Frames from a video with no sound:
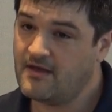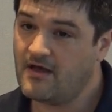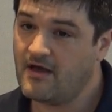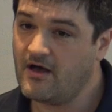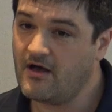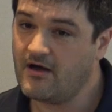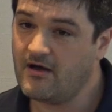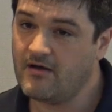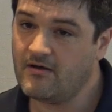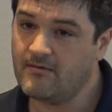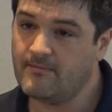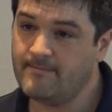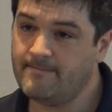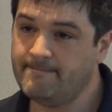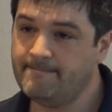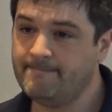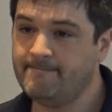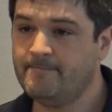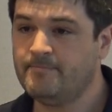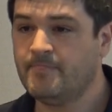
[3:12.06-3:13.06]
and
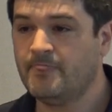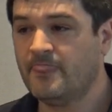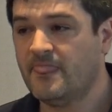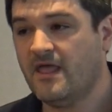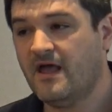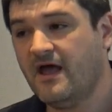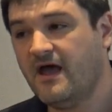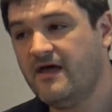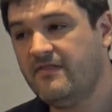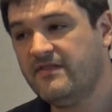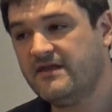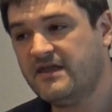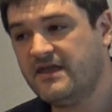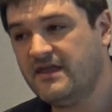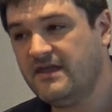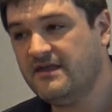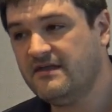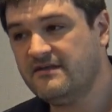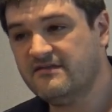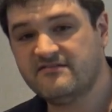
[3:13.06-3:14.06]
the
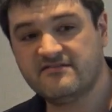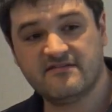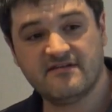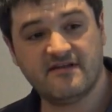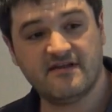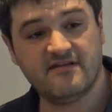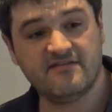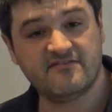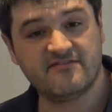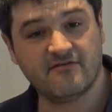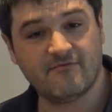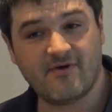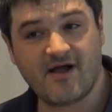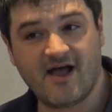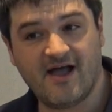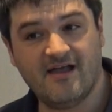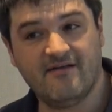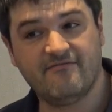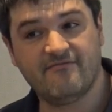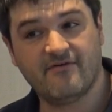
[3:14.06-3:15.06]
key is
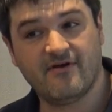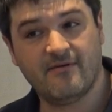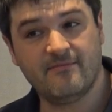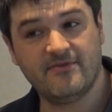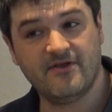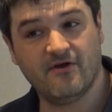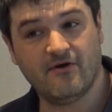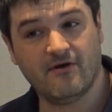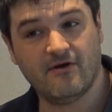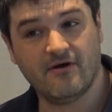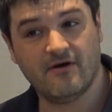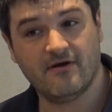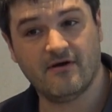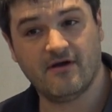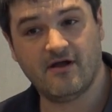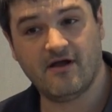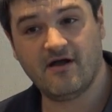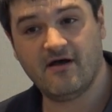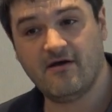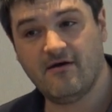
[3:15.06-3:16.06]
derived from your.
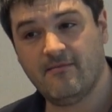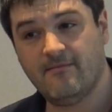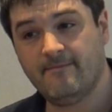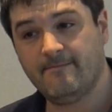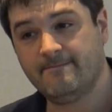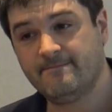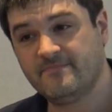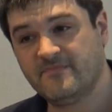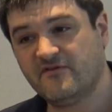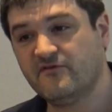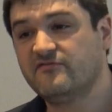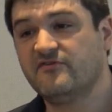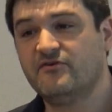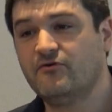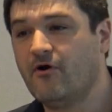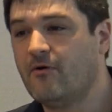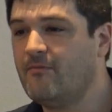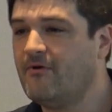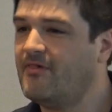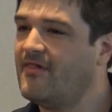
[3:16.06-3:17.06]
So it's a
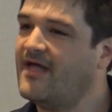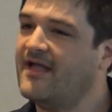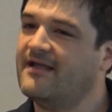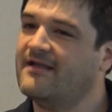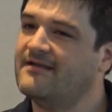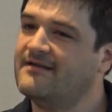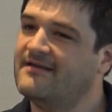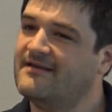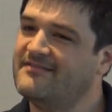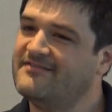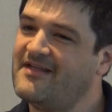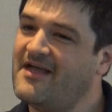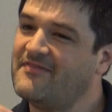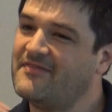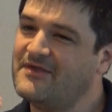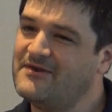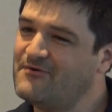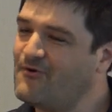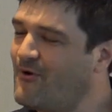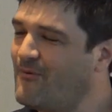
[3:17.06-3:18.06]
normal not
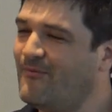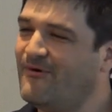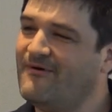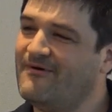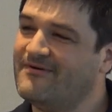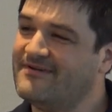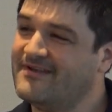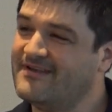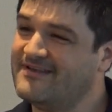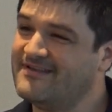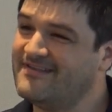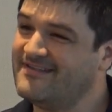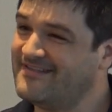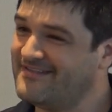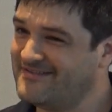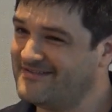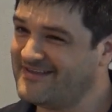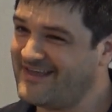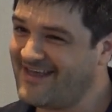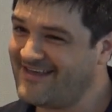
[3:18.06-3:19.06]
the normal,
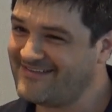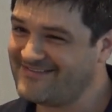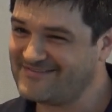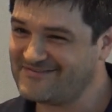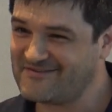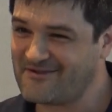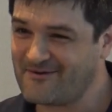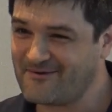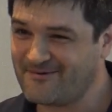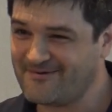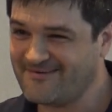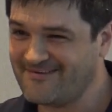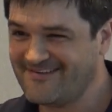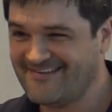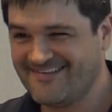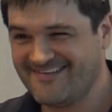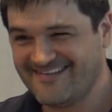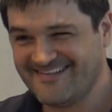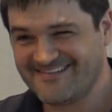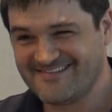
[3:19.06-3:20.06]
yeah. So
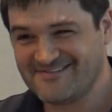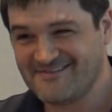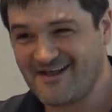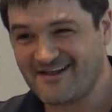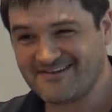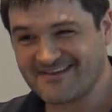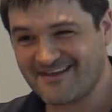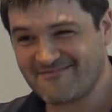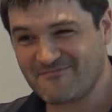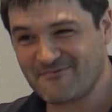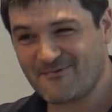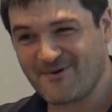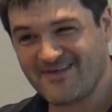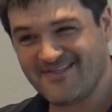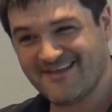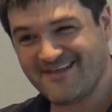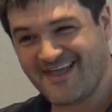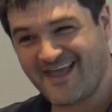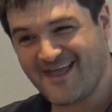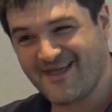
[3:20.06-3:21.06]
not to give away
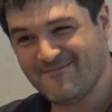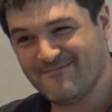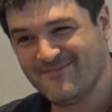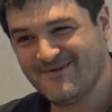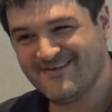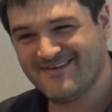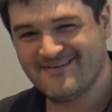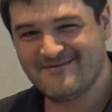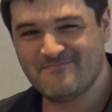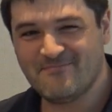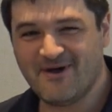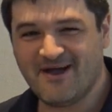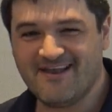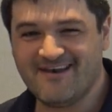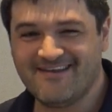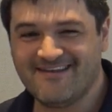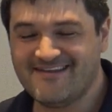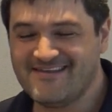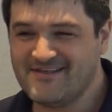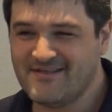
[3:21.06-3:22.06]
the game,
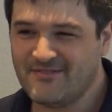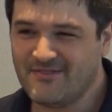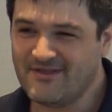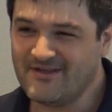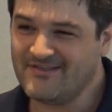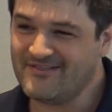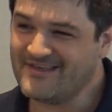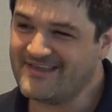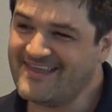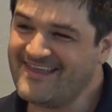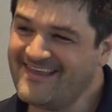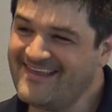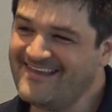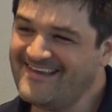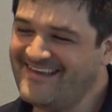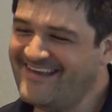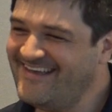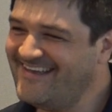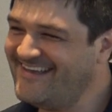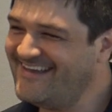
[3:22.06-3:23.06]
but the
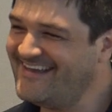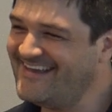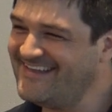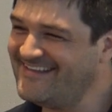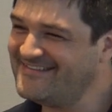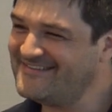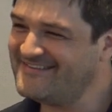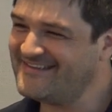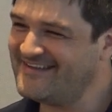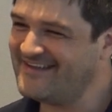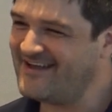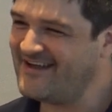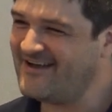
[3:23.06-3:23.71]
key is